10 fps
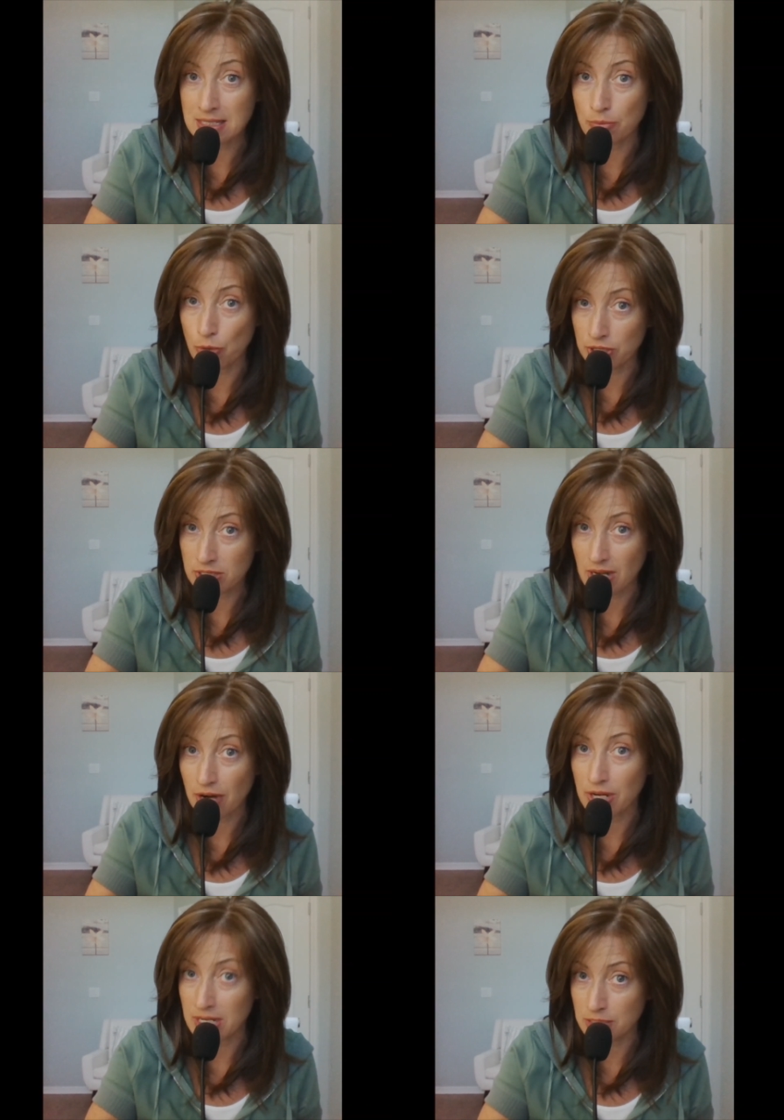The morning star
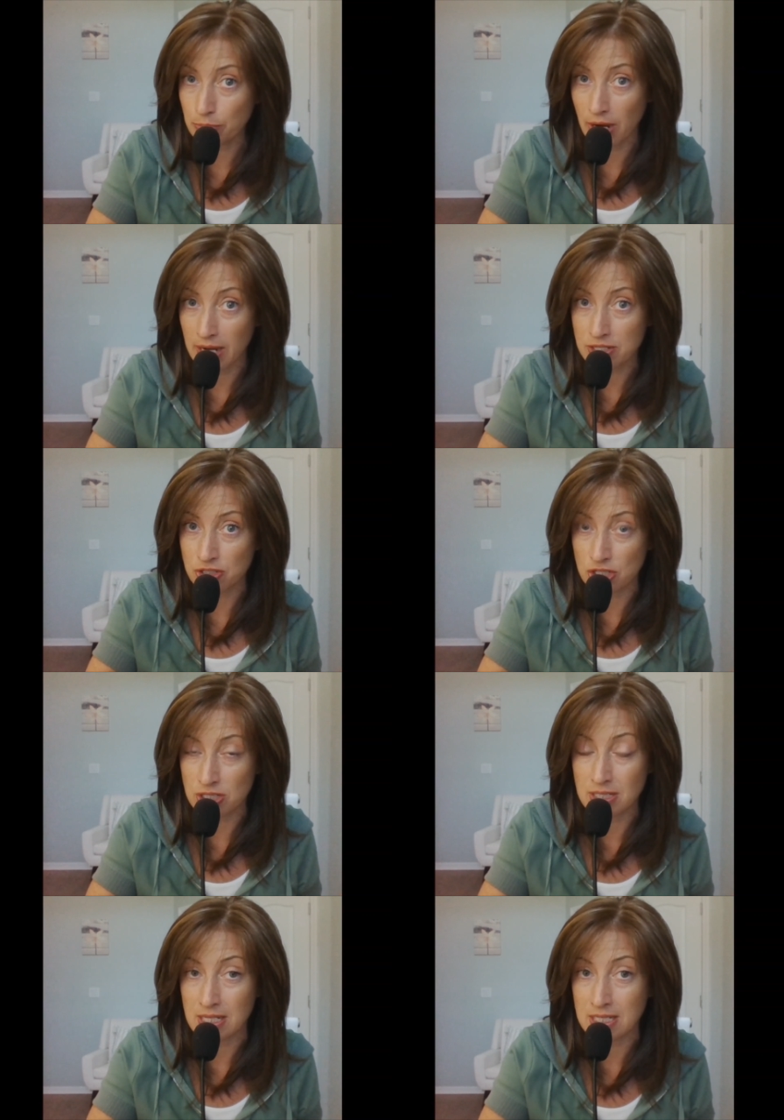is the prize. Jesus
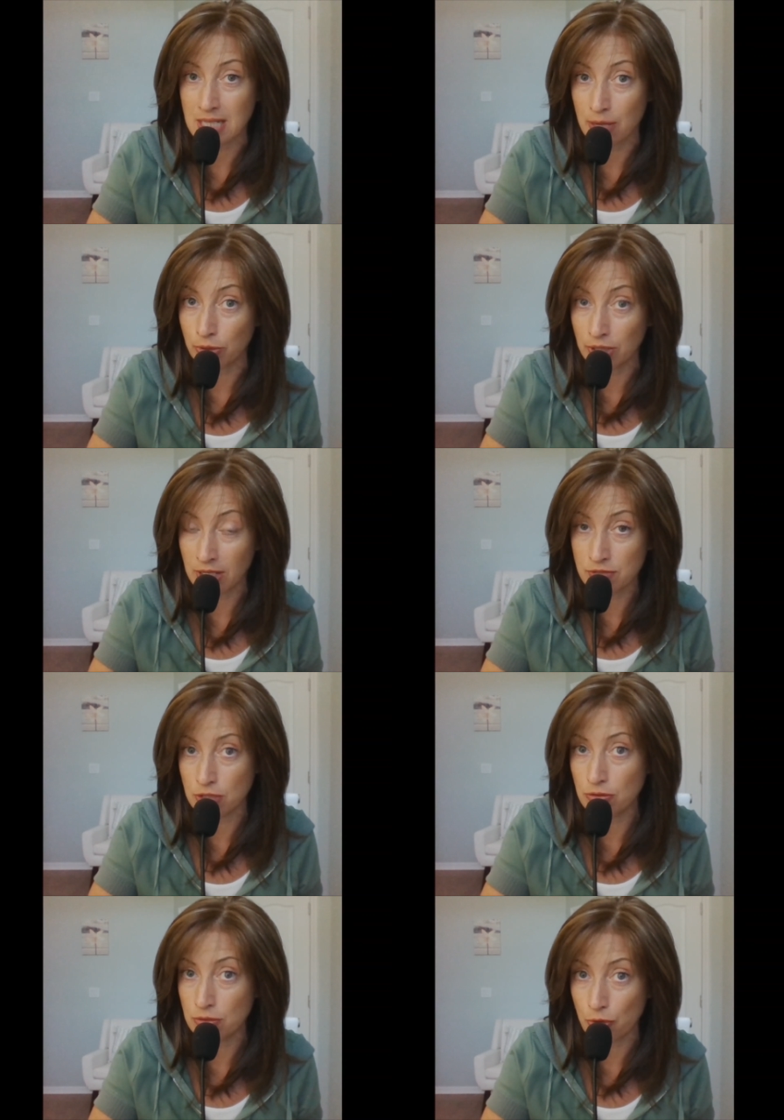says, I will give to
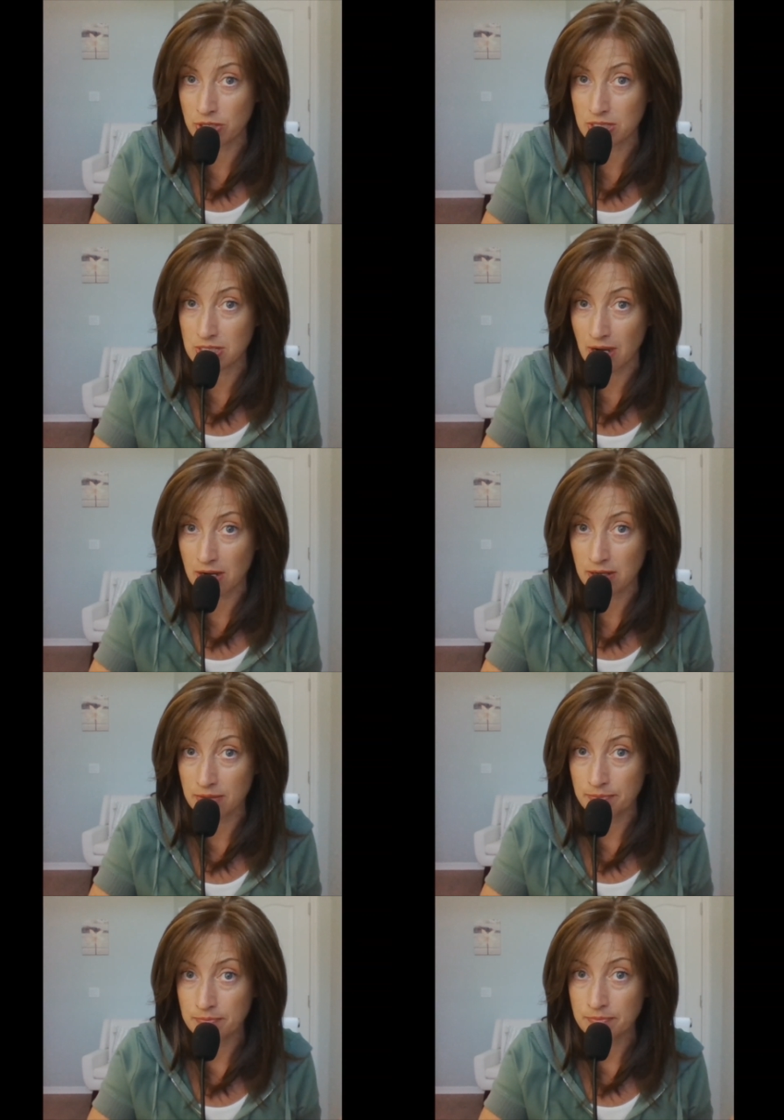you the morning star.
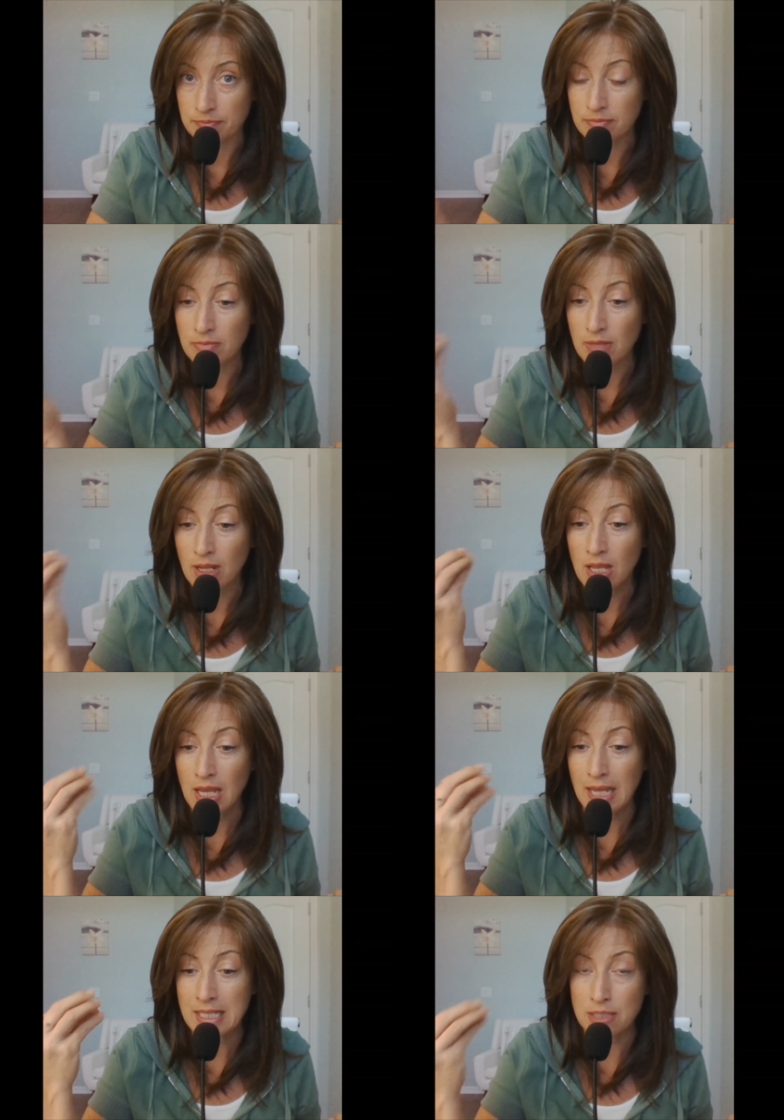
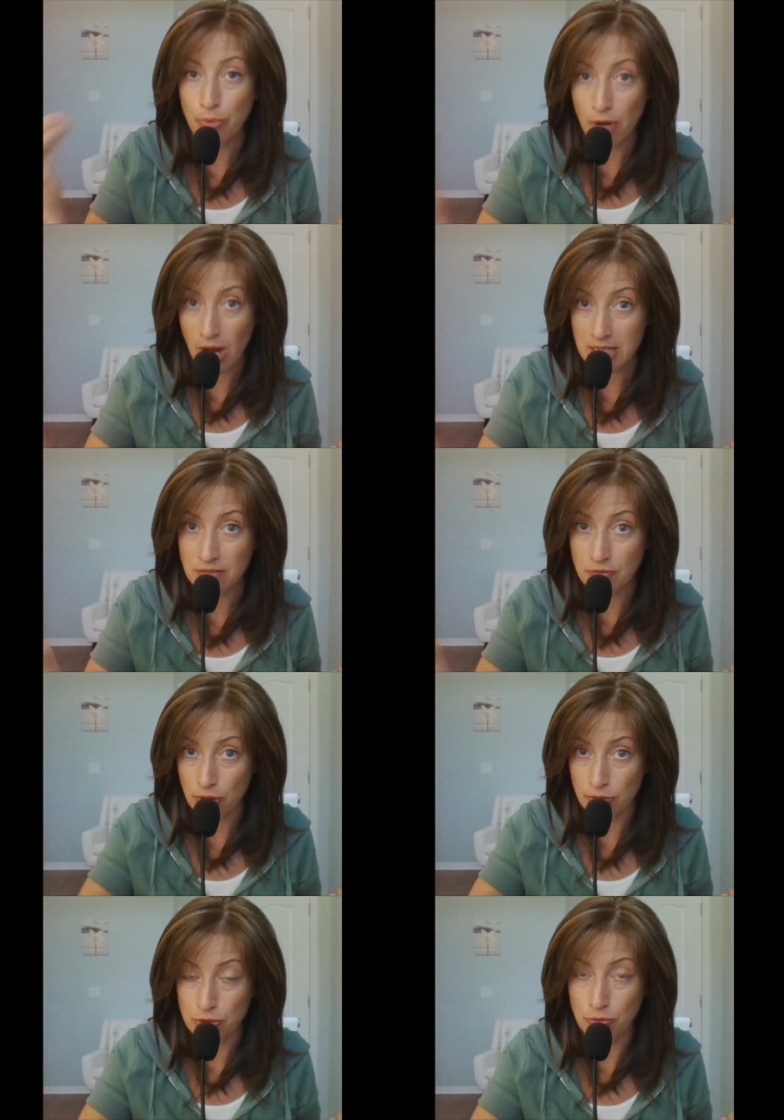It's the prize of
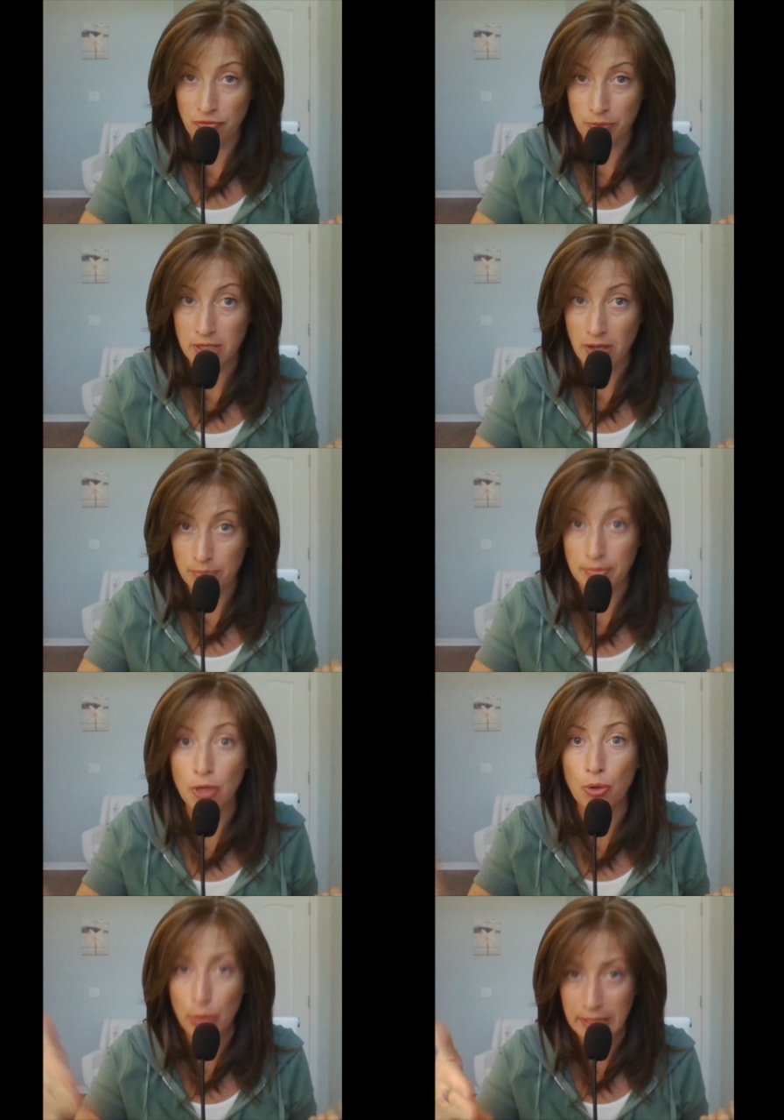those who have become
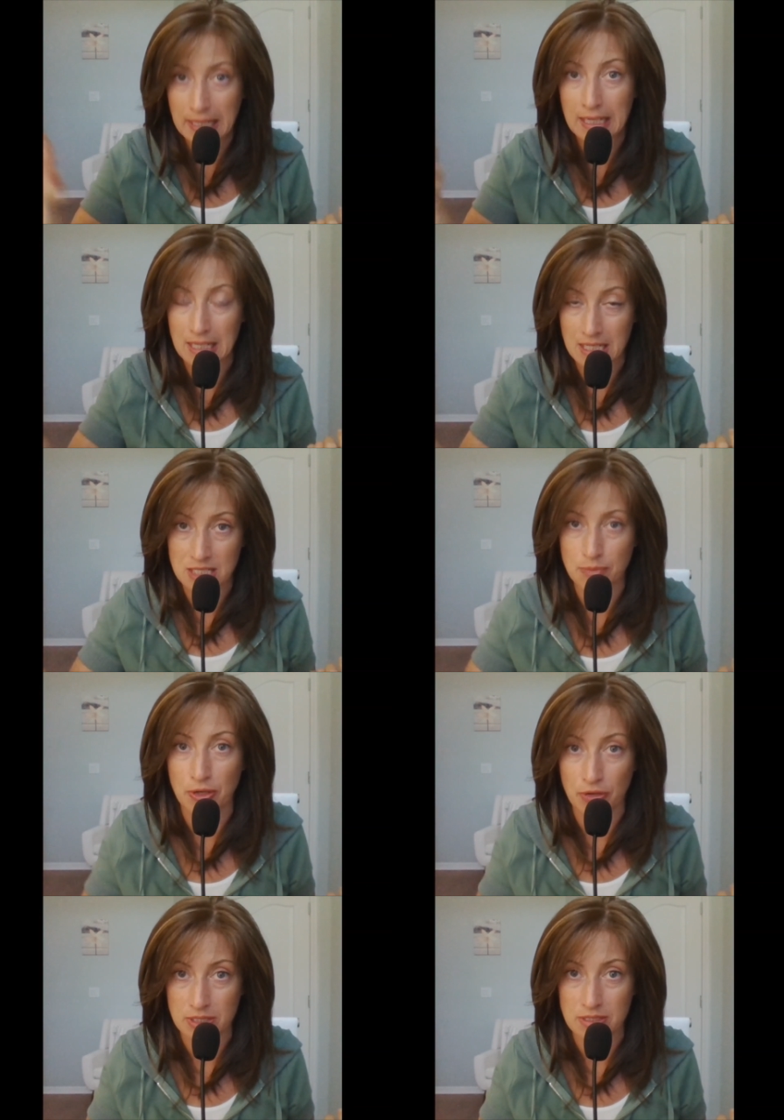quickening
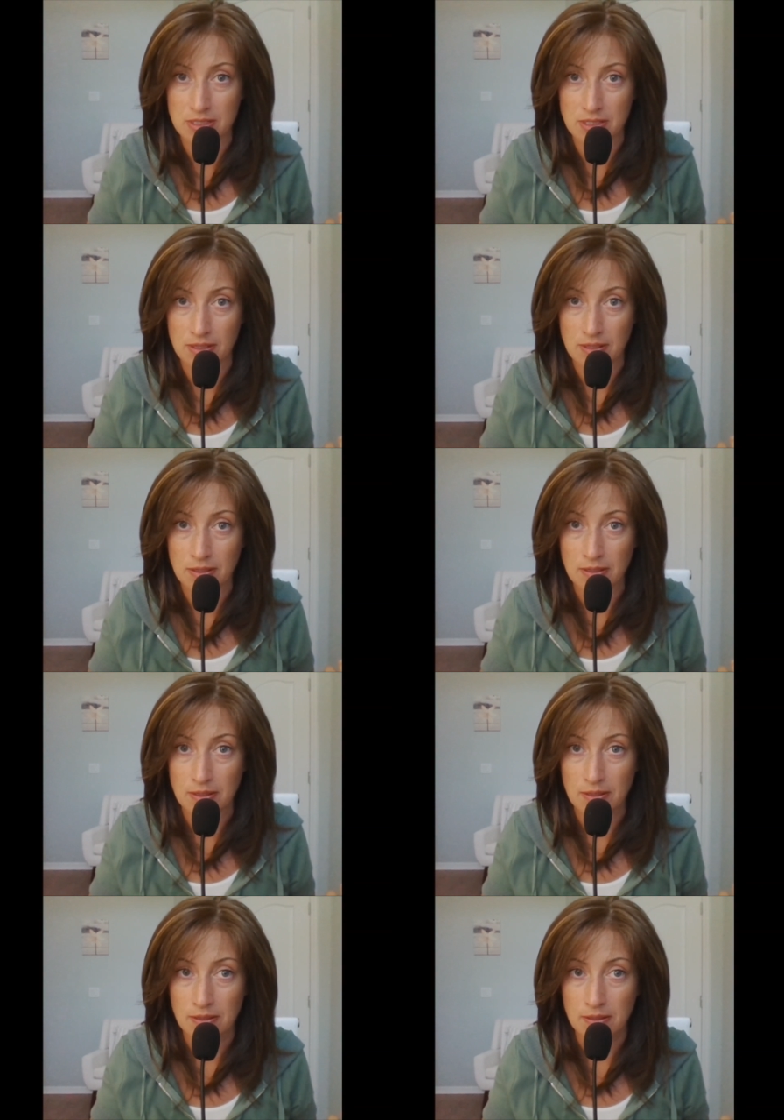spirits.
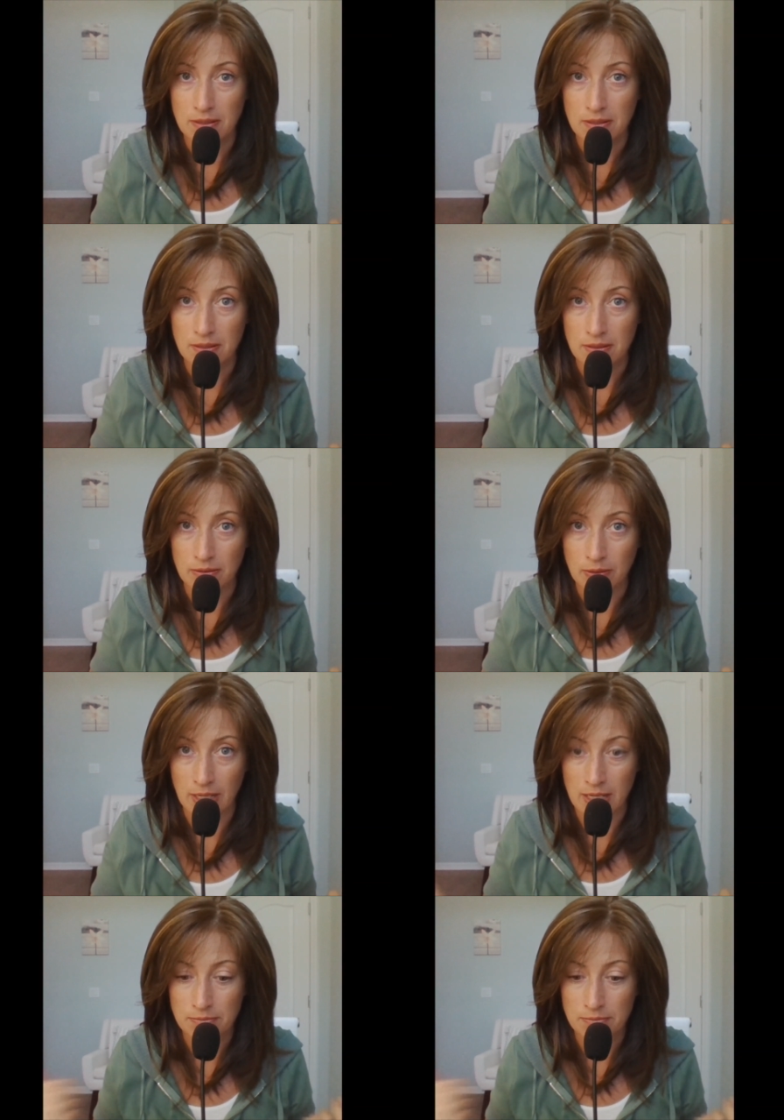Okay?